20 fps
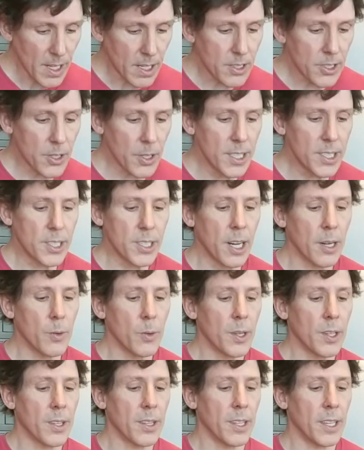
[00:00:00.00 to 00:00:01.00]
So let's
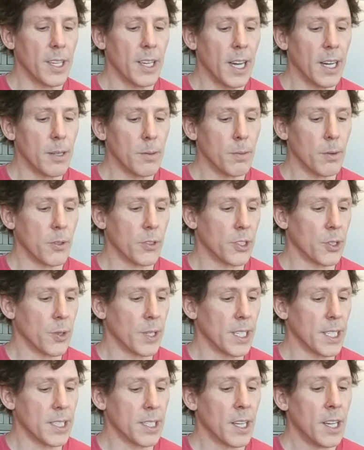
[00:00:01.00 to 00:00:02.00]
start with the elbow
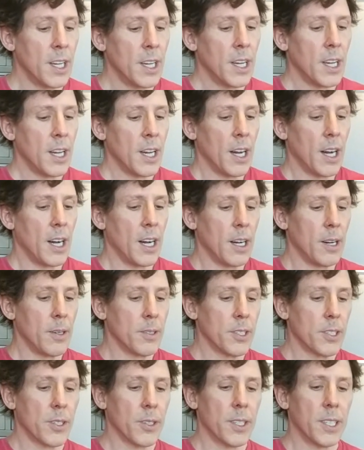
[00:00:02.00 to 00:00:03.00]

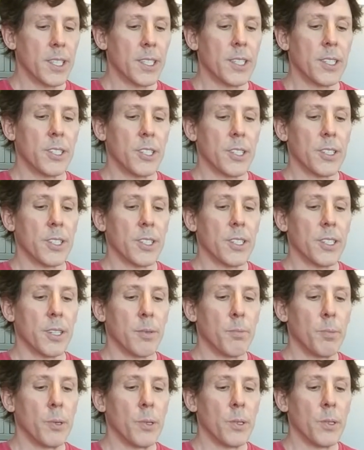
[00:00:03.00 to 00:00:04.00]
joint. So this is just a
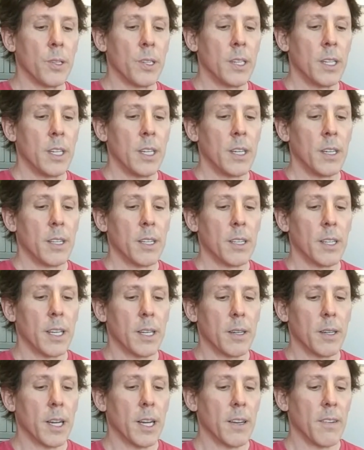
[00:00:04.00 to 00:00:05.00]
simple,
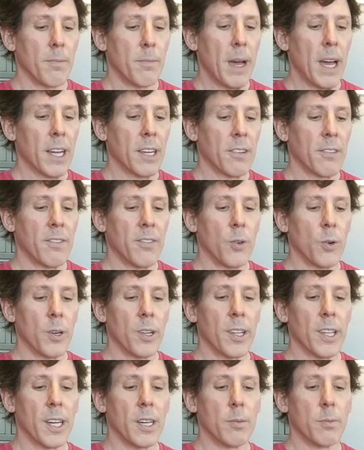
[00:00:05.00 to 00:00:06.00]
like, kind of back and
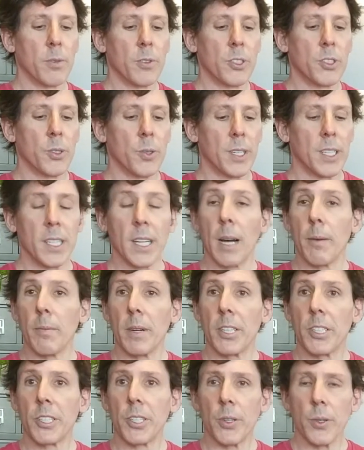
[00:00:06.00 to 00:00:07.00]
forth elbow joint, not
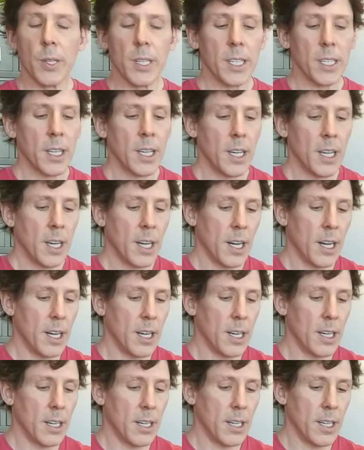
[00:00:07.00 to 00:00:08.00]
much to it.
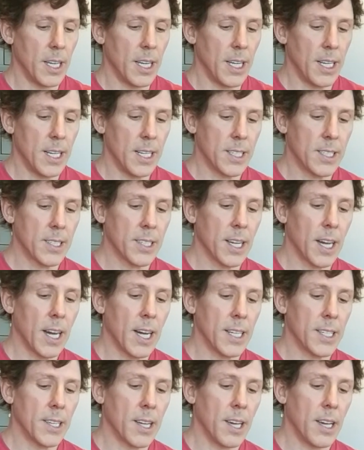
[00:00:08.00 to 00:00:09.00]
And it's
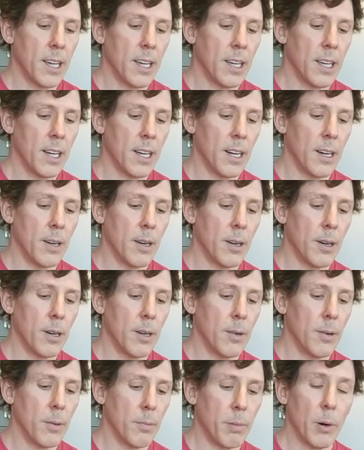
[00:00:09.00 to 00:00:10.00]
got
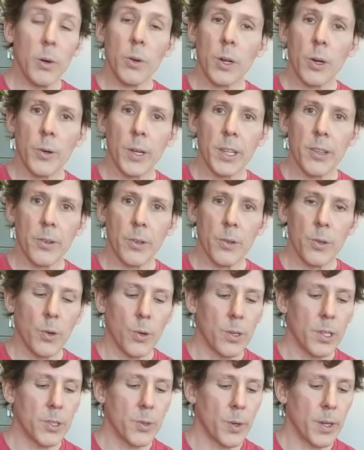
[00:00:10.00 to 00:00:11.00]
a bolt going through,
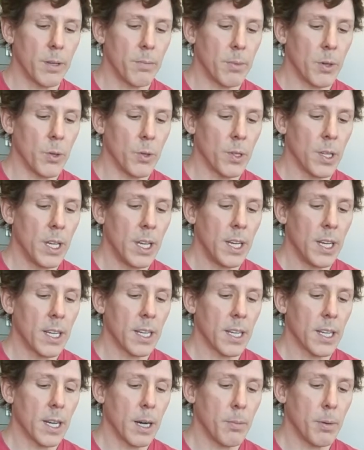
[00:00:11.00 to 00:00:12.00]
1/4 bolt,
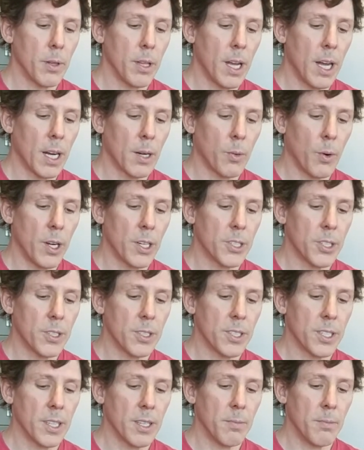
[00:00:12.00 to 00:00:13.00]
a couple lock
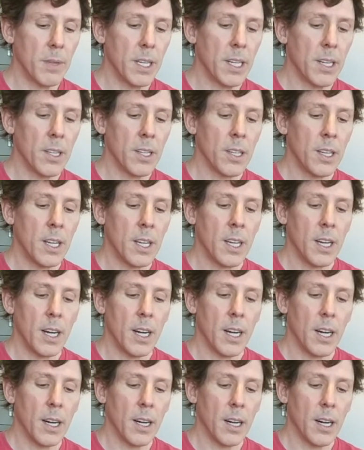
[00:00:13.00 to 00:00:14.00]
washers in the middle,
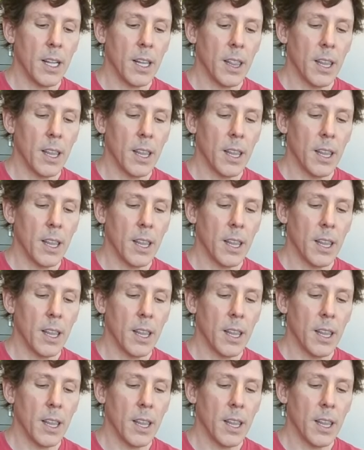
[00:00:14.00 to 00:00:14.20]
a